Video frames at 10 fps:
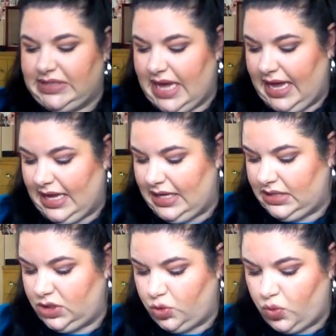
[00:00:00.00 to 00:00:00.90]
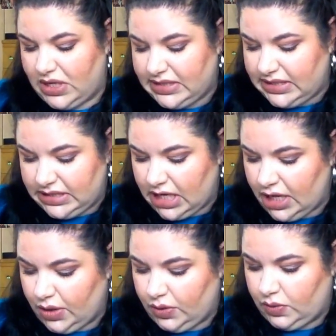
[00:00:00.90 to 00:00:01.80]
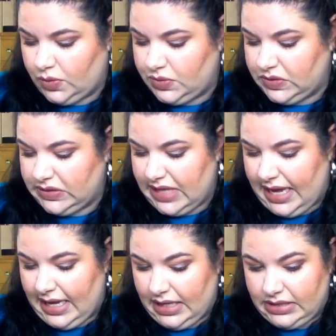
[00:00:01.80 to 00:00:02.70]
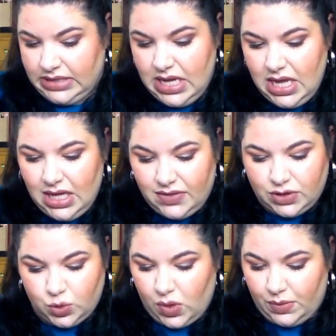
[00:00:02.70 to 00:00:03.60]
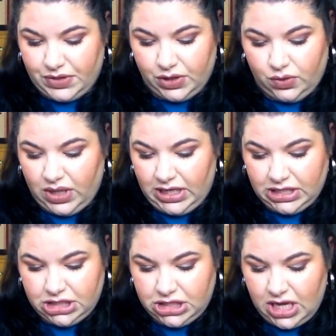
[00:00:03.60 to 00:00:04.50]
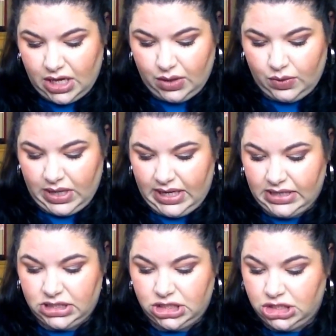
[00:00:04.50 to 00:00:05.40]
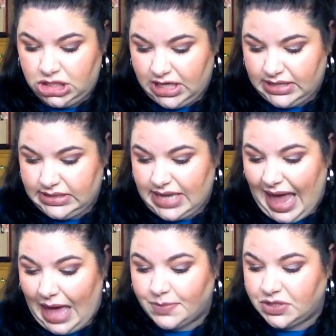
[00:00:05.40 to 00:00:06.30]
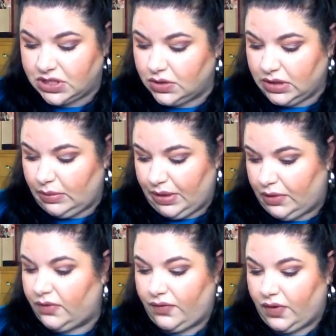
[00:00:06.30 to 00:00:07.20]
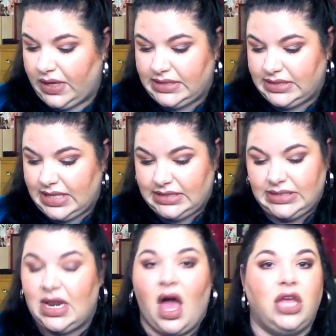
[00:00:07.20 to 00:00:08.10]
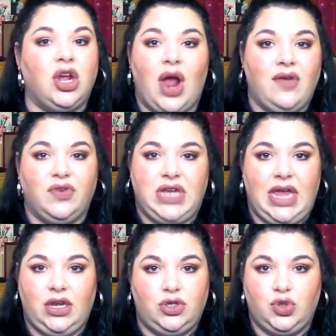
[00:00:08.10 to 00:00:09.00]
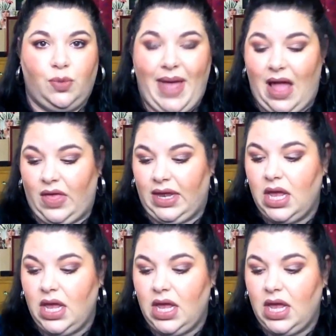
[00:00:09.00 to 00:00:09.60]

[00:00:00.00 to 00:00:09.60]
and rusty tones, and there's one with a greenish tone, and it's just absolutely beautiful. It's not your everyday neutral palette,